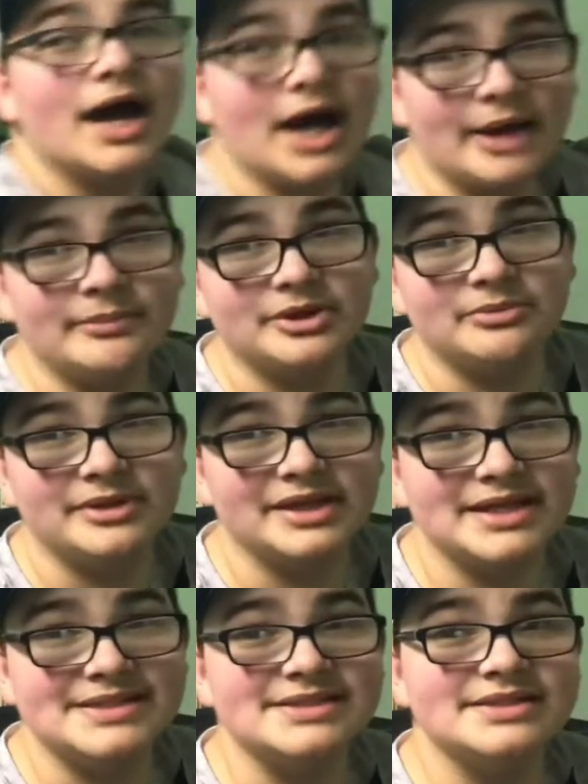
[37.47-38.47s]
I'm a little bit
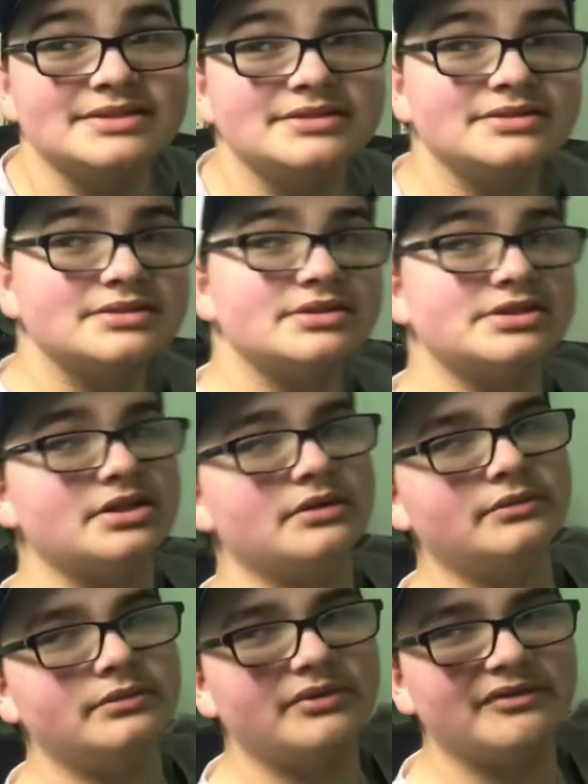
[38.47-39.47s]
lazy. So,
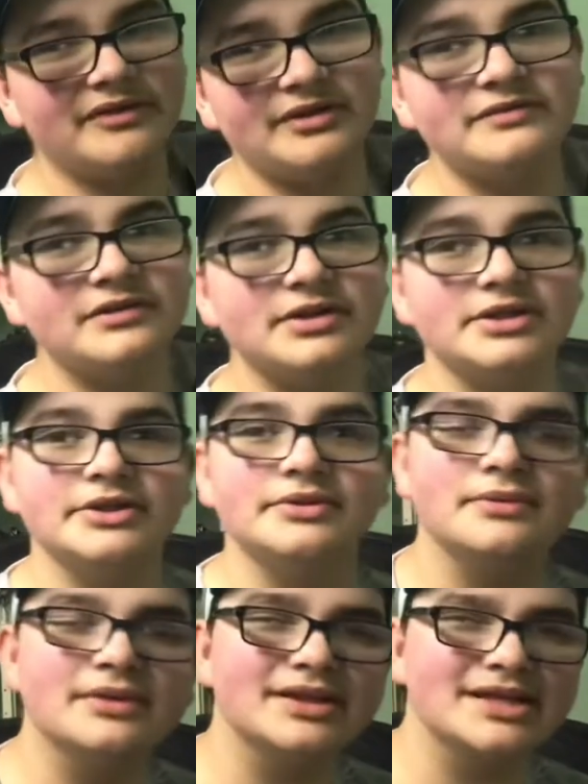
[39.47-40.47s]
without further ado,
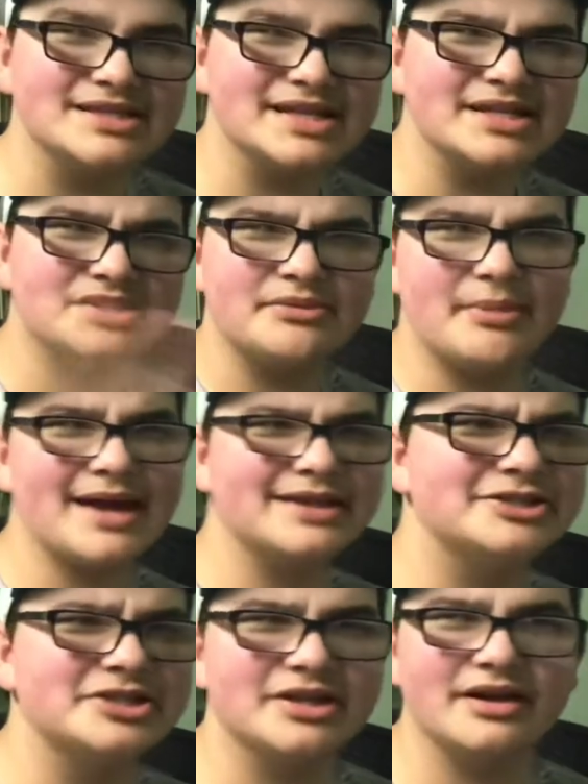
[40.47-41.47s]
let's get into the
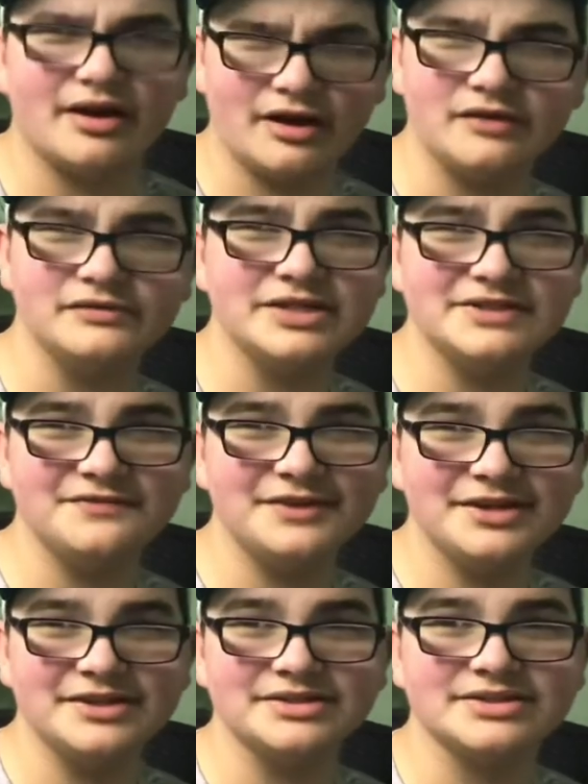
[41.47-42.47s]
packaging of these
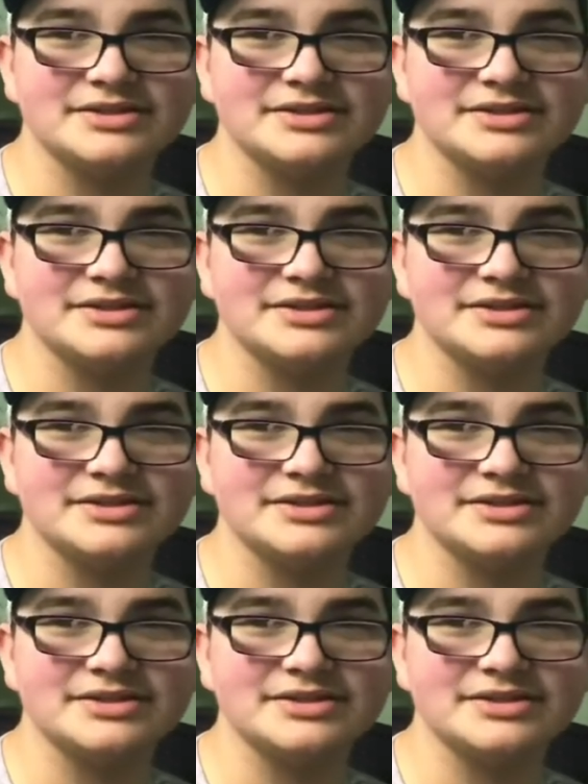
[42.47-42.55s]
figures.